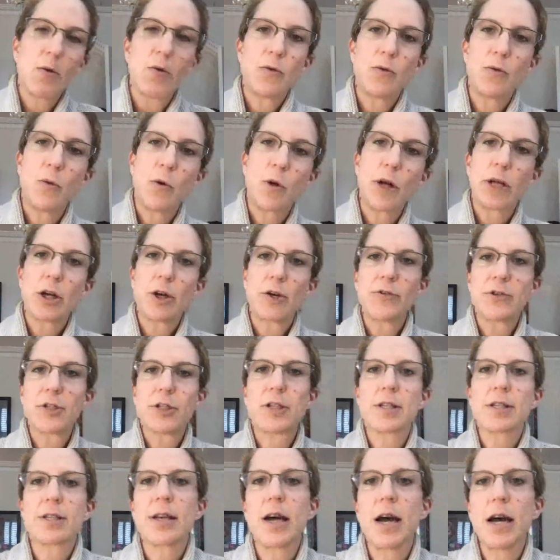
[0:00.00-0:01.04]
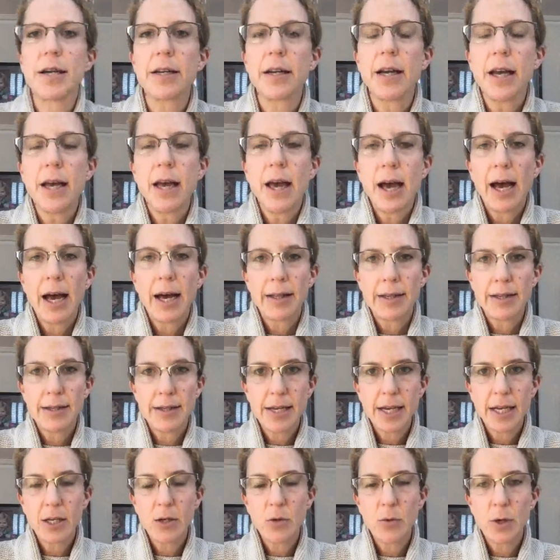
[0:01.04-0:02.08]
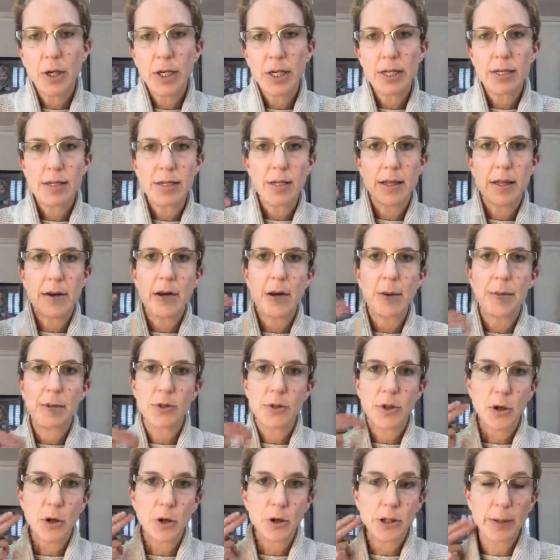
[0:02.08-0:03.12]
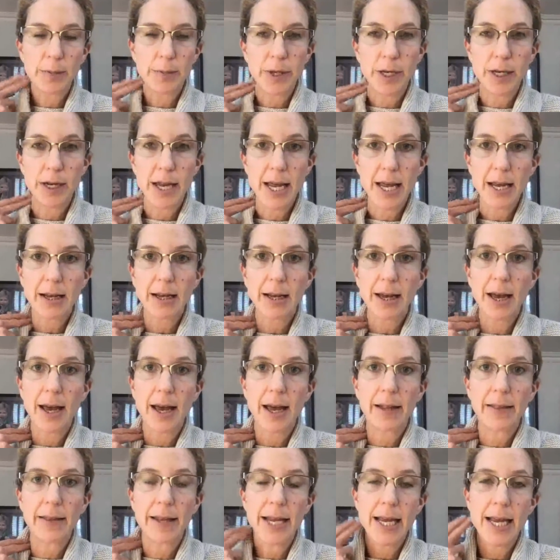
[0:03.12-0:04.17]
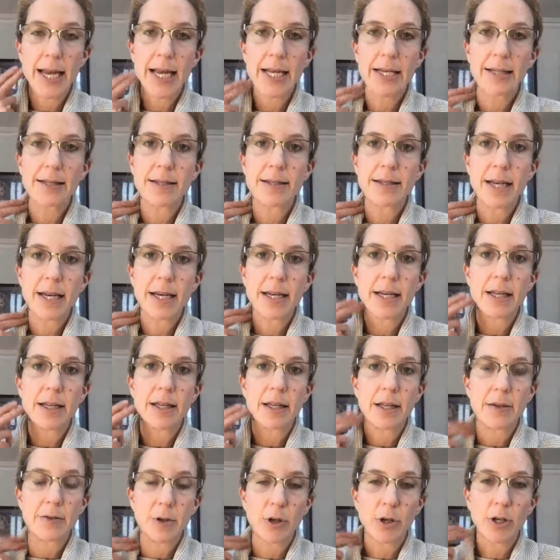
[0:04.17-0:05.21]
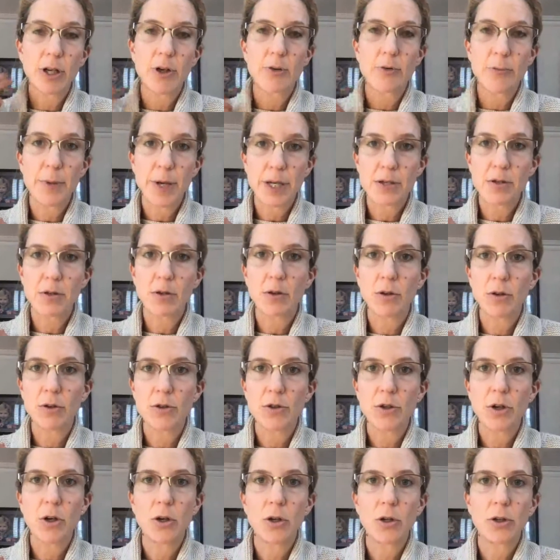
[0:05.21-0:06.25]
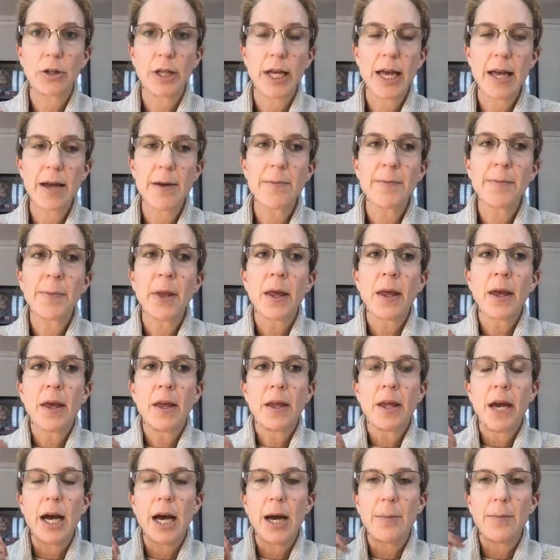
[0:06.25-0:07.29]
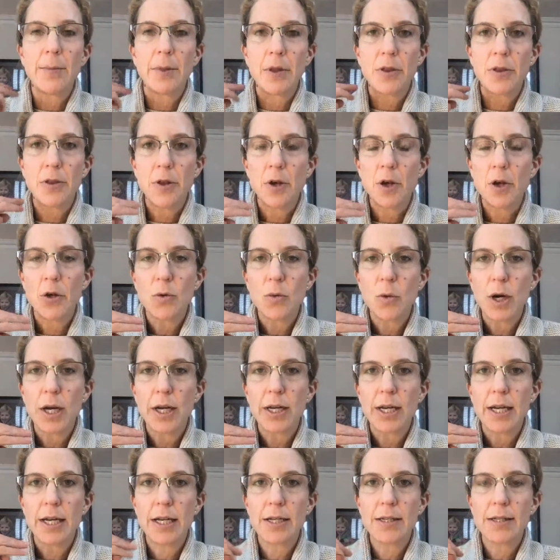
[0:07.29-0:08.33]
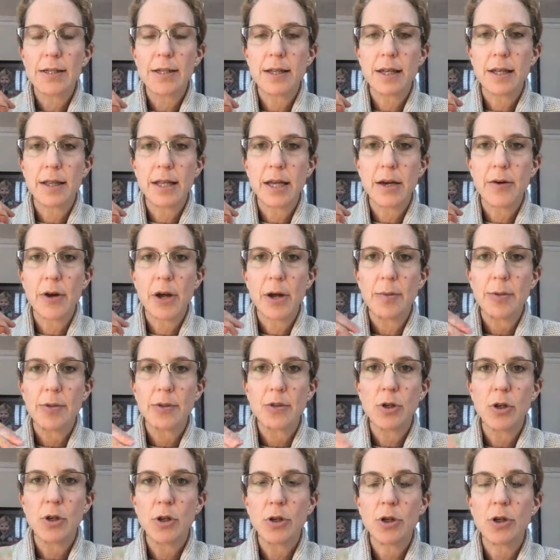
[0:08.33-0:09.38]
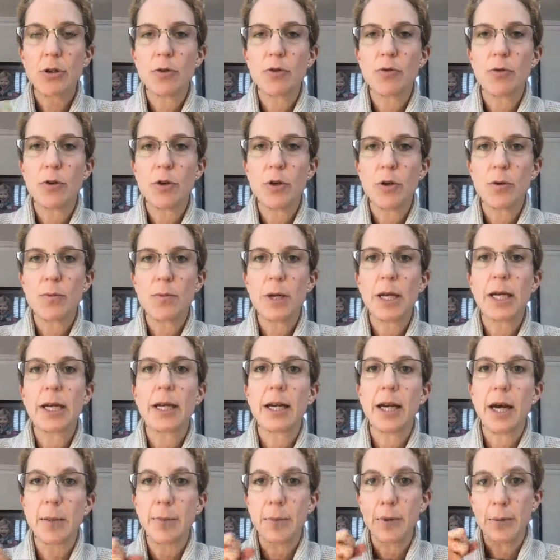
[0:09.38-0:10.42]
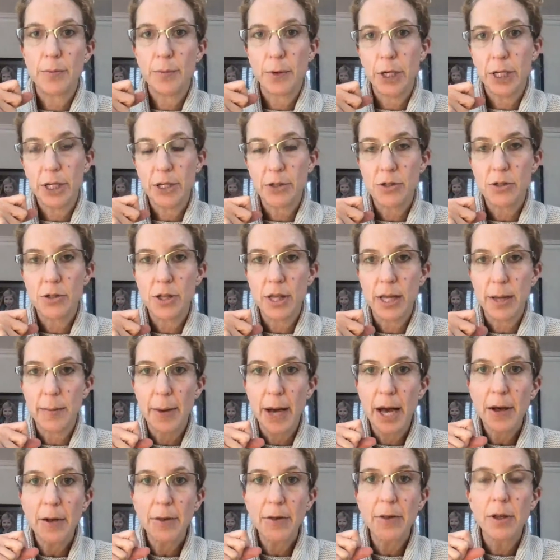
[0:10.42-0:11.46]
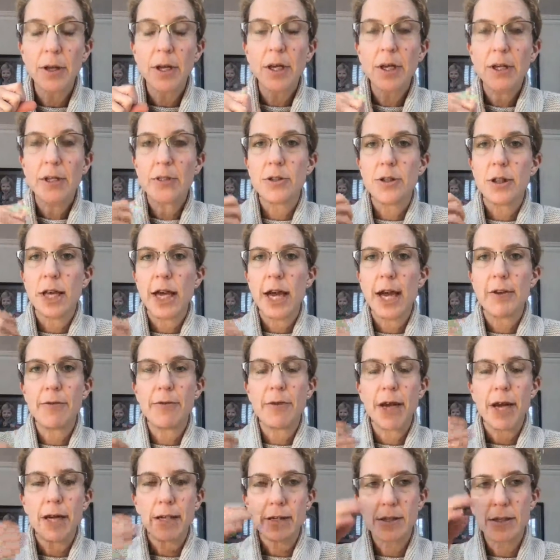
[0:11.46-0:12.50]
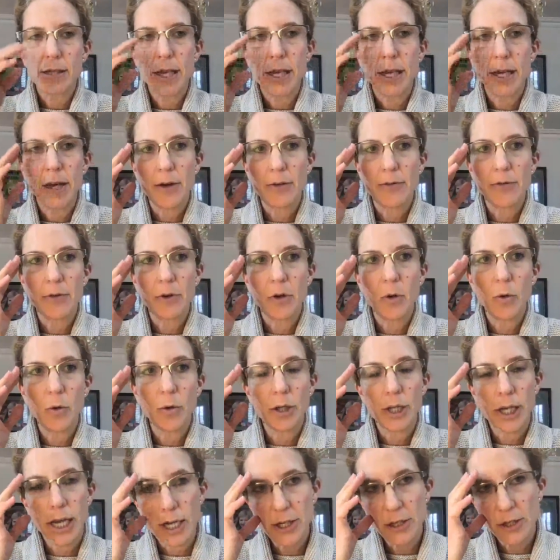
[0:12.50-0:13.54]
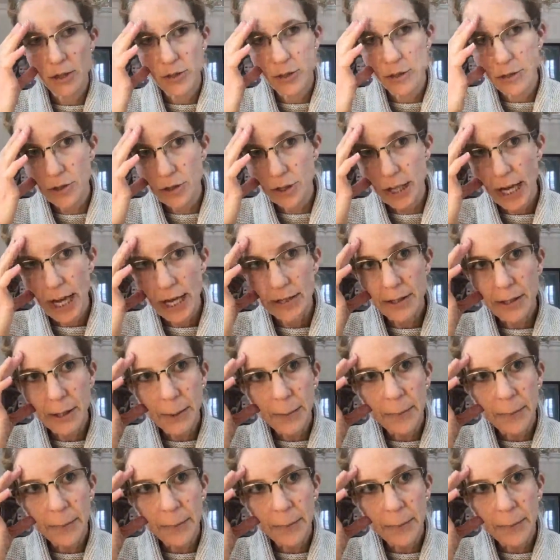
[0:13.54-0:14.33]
falling over to the side. The second one is that they're able to hold up their neck and their head steady, that they've got enough muscle control there. The third one is that they're able to look at food, pick it up and bring it to their mouth, so they have that enough coordination to do that.